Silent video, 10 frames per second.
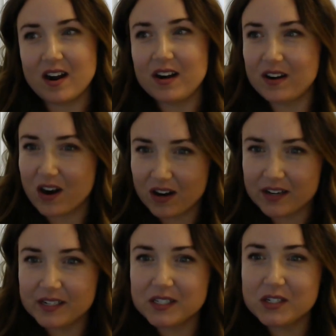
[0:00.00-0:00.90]
our
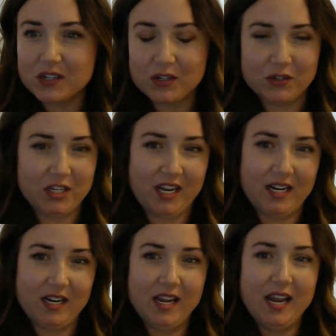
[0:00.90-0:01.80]
institution.